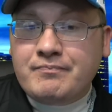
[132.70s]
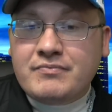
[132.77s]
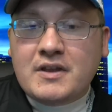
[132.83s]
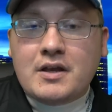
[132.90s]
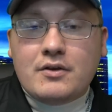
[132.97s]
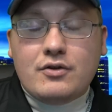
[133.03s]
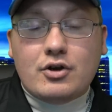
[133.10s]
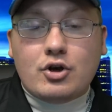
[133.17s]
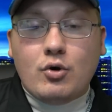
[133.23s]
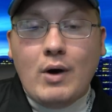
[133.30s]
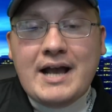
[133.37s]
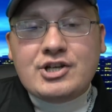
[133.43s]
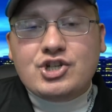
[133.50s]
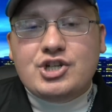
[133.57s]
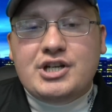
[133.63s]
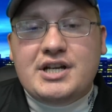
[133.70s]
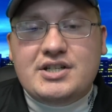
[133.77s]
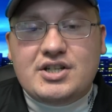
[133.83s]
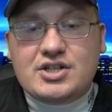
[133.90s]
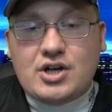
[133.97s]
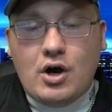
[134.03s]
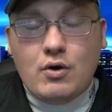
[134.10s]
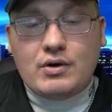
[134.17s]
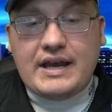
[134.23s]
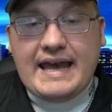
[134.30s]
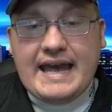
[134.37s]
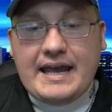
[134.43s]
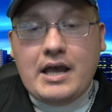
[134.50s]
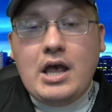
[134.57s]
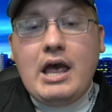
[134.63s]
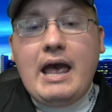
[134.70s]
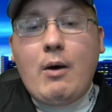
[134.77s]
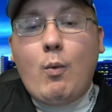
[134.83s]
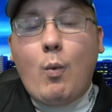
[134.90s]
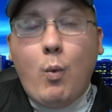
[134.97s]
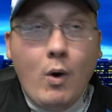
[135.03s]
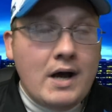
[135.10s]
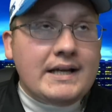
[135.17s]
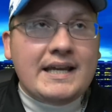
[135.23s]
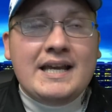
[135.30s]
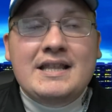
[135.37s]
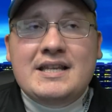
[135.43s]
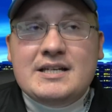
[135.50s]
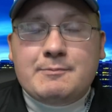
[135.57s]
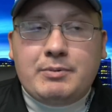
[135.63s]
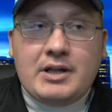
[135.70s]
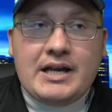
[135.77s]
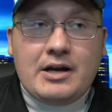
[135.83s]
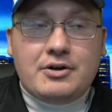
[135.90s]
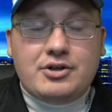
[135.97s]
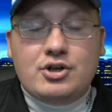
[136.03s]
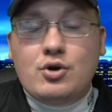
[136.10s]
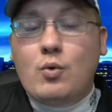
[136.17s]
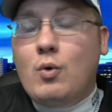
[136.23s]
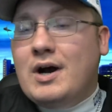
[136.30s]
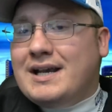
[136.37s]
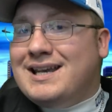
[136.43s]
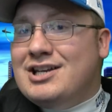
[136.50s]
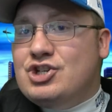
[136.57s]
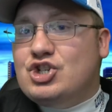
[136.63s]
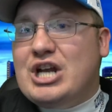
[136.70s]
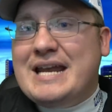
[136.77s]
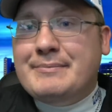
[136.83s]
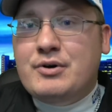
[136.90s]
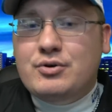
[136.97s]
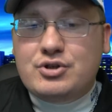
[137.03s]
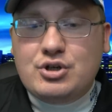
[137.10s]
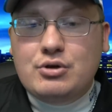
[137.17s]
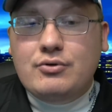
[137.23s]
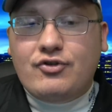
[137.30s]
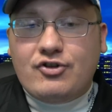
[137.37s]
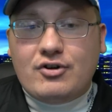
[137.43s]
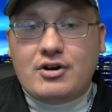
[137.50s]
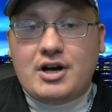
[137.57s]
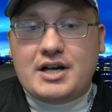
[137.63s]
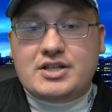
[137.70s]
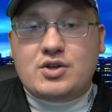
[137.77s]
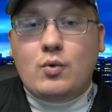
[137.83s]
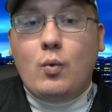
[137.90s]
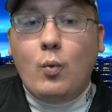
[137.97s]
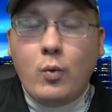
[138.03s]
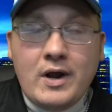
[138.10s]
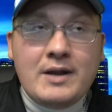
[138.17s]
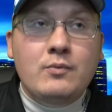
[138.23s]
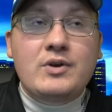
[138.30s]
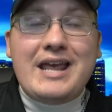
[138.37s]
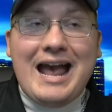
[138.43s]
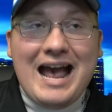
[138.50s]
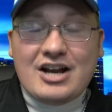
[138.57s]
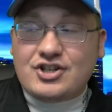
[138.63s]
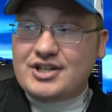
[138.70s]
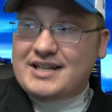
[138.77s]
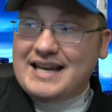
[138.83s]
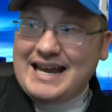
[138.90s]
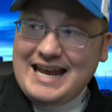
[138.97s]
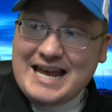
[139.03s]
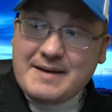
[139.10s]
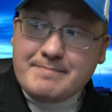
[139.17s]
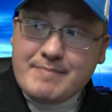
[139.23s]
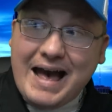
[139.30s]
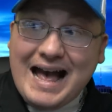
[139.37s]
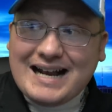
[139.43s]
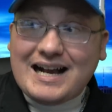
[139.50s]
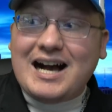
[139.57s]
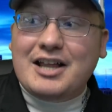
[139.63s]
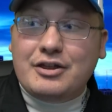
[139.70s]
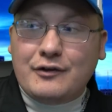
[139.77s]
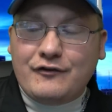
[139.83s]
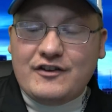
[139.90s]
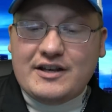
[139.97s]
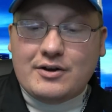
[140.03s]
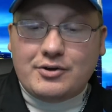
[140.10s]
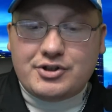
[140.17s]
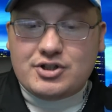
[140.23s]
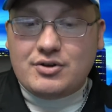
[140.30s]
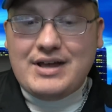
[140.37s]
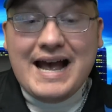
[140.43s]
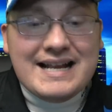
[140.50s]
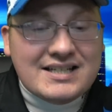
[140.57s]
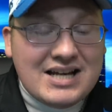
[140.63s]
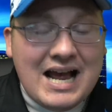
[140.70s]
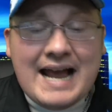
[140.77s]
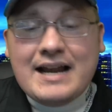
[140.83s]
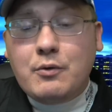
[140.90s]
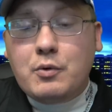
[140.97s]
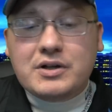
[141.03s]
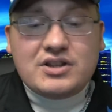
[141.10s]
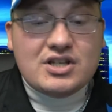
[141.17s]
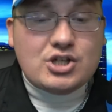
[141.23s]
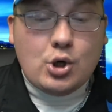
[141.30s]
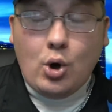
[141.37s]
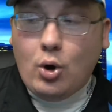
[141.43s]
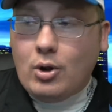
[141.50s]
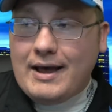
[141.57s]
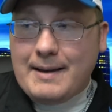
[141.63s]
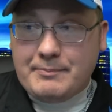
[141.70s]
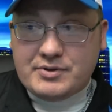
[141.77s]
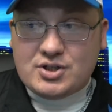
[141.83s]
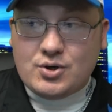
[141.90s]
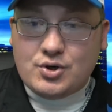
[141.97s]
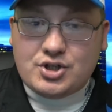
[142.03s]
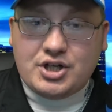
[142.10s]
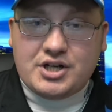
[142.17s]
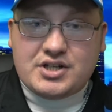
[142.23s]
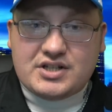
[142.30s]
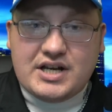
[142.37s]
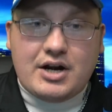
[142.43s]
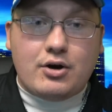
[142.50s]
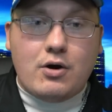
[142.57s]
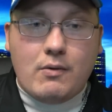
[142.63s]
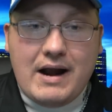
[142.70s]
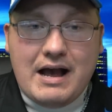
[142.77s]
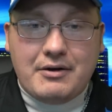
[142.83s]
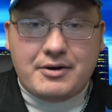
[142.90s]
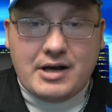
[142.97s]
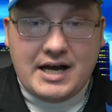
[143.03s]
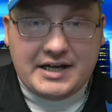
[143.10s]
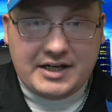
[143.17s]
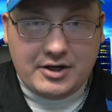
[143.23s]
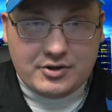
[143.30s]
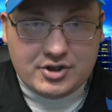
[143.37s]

The question is okay, what can this player do? What can J-Mo do for us when we actually get him back on the field? So that's kind of what this whole episode is going to center around on here.